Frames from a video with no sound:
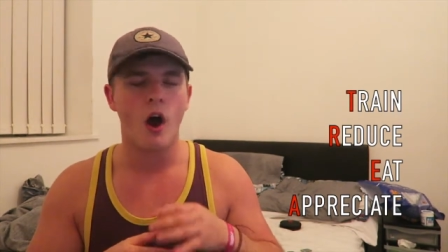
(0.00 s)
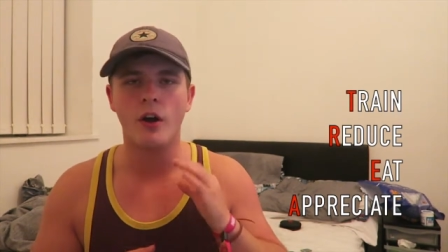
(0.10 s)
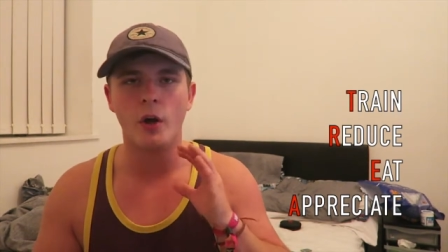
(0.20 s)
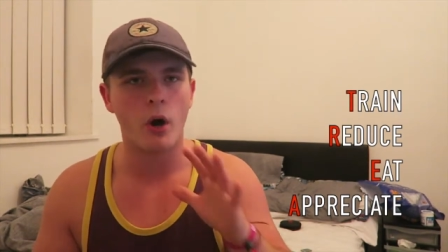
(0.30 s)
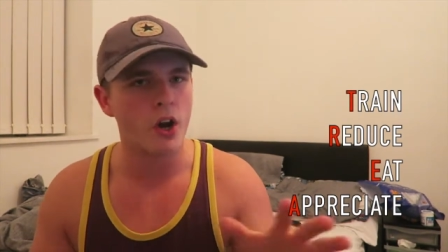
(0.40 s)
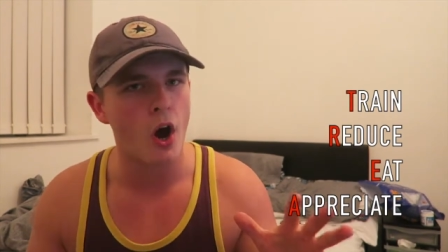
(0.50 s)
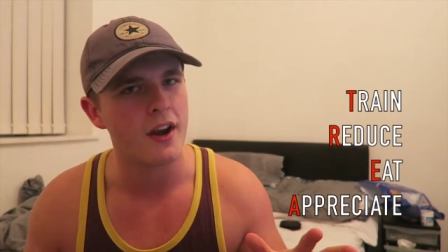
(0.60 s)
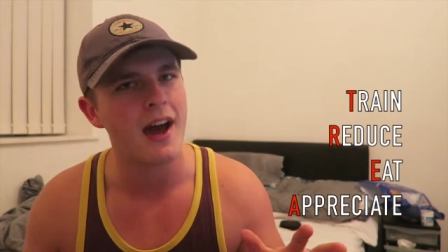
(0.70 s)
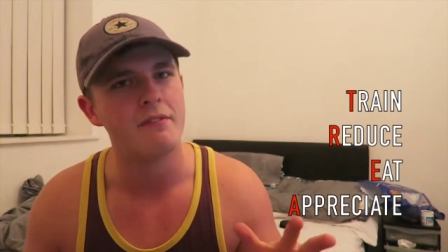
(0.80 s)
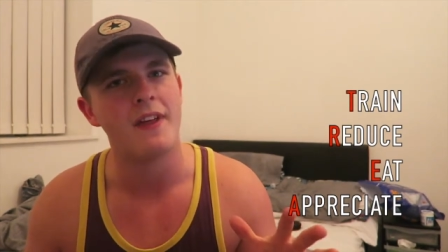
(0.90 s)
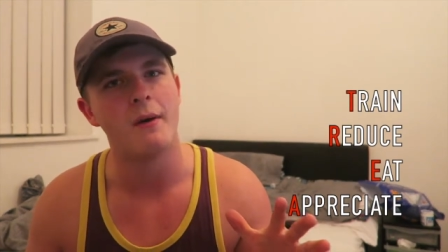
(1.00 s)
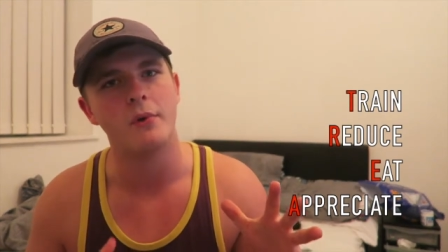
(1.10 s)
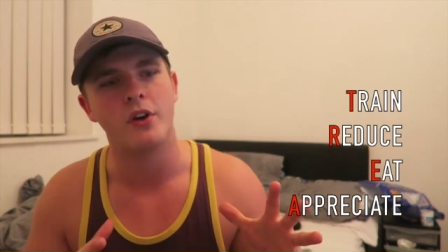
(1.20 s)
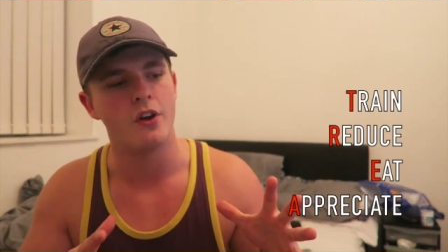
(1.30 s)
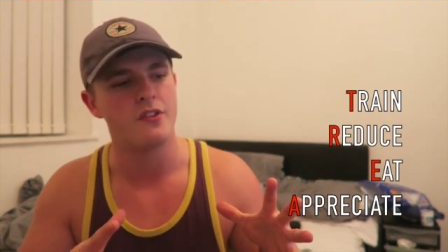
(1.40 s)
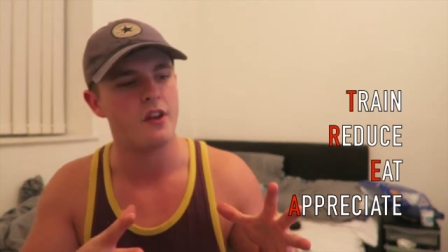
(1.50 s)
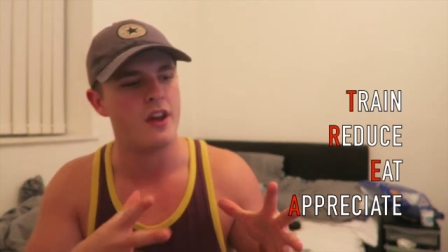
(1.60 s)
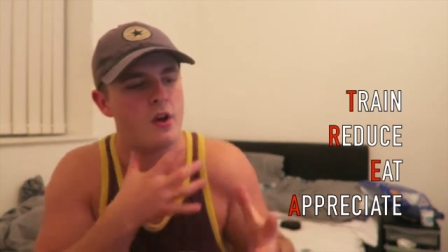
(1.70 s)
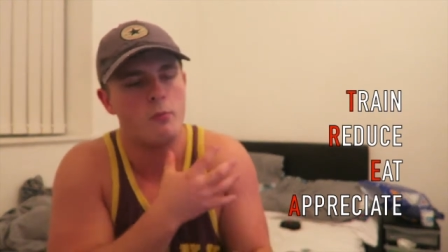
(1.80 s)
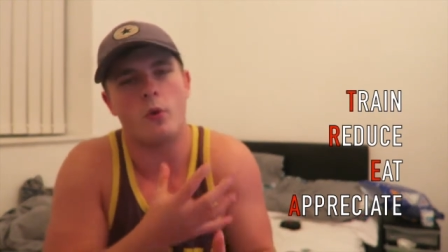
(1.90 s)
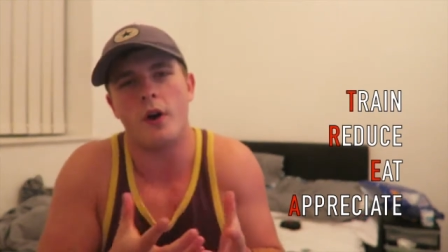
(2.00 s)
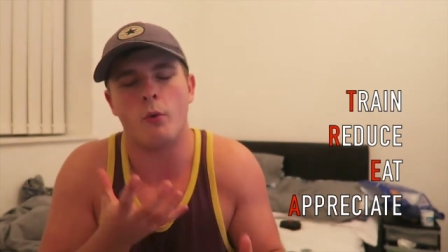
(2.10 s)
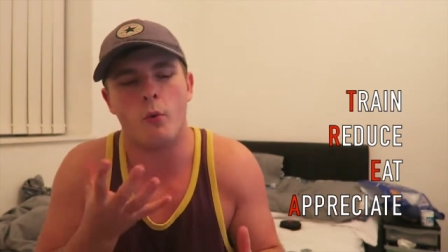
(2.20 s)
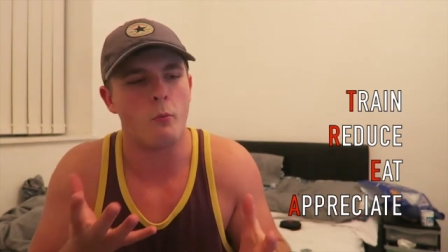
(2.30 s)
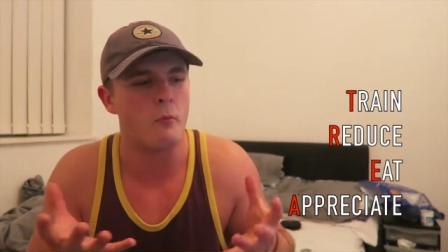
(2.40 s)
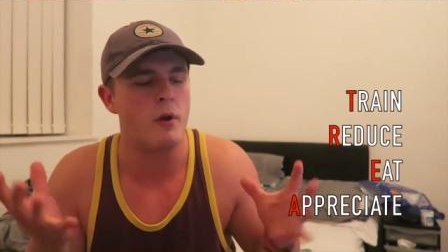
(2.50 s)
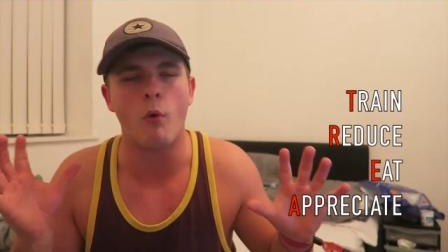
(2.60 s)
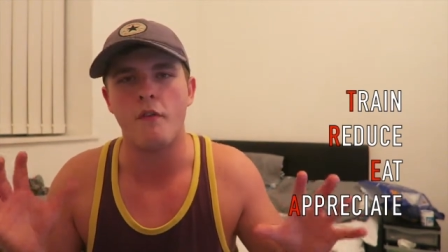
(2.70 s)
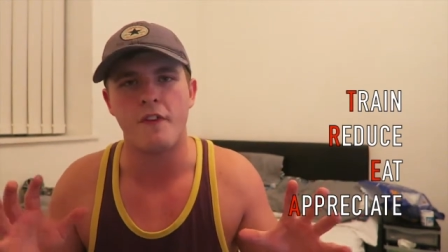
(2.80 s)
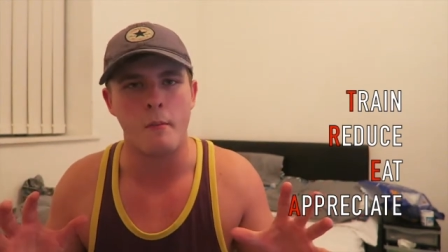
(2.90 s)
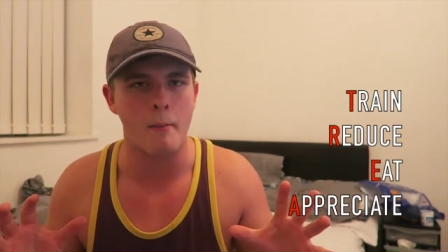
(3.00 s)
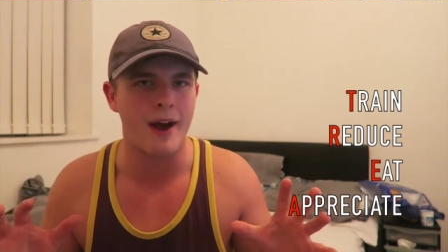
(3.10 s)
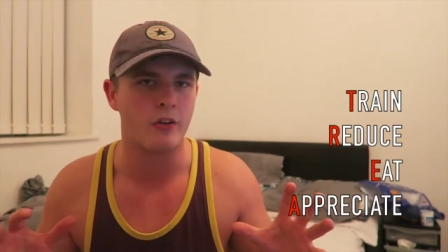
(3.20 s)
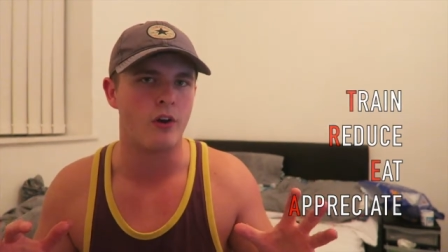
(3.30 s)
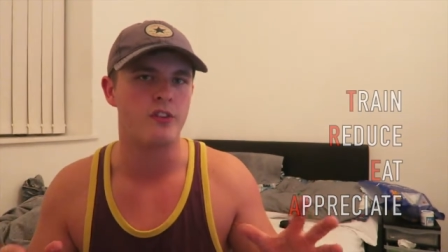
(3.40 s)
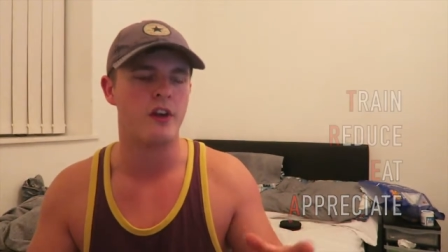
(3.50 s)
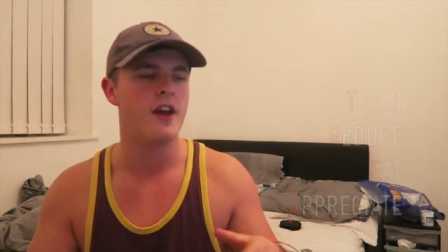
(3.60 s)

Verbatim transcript: oh no, I can't have that because it, it, will, it won't fit my macros.